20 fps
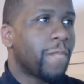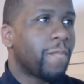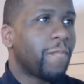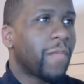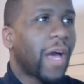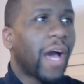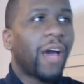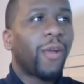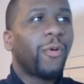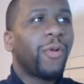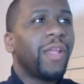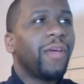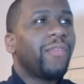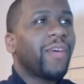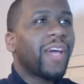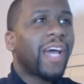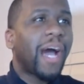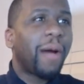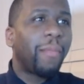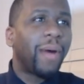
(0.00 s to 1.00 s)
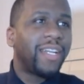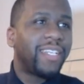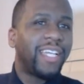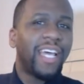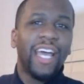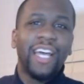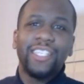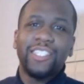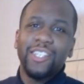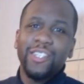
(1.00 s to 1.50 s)
I don't even got my
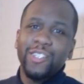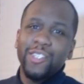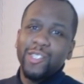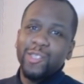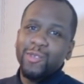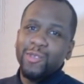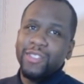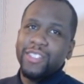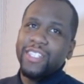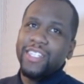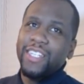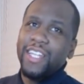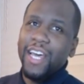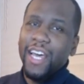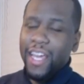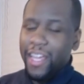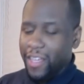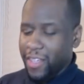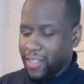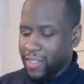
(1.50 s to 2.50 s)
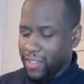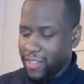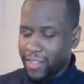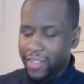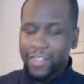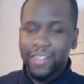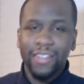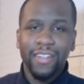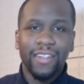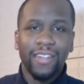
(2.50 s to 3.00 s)
dancing shoes today.
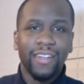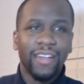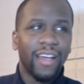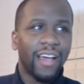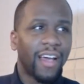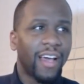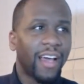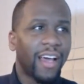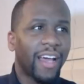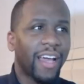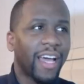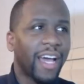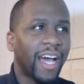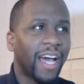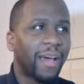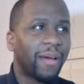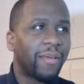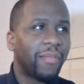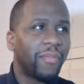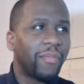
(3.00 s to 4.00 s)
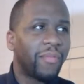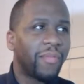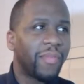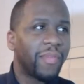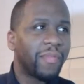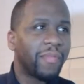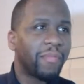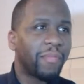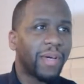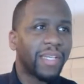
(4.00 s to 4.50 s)
I got
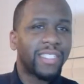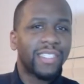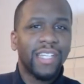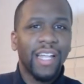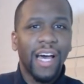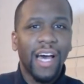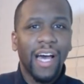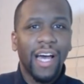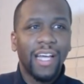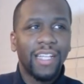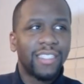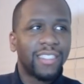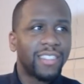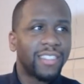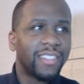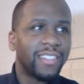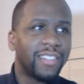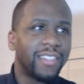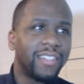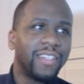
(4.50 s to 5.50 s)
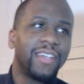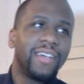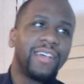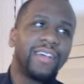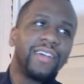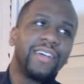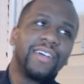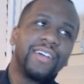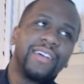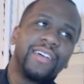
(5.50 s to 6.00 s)
my slides.
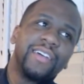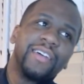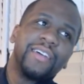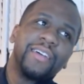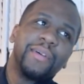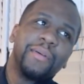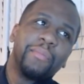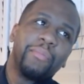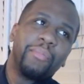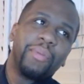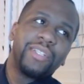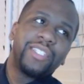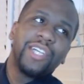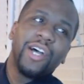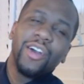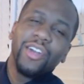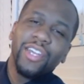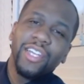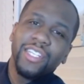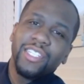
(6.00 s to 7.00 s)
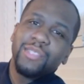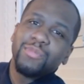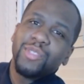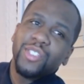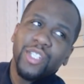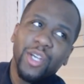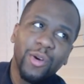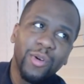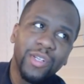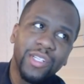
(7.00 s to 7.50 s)
But y'all can get some
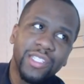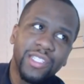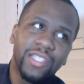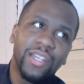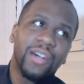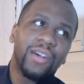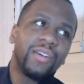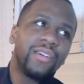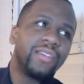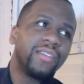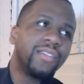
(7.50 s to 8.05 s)
shoulders, though.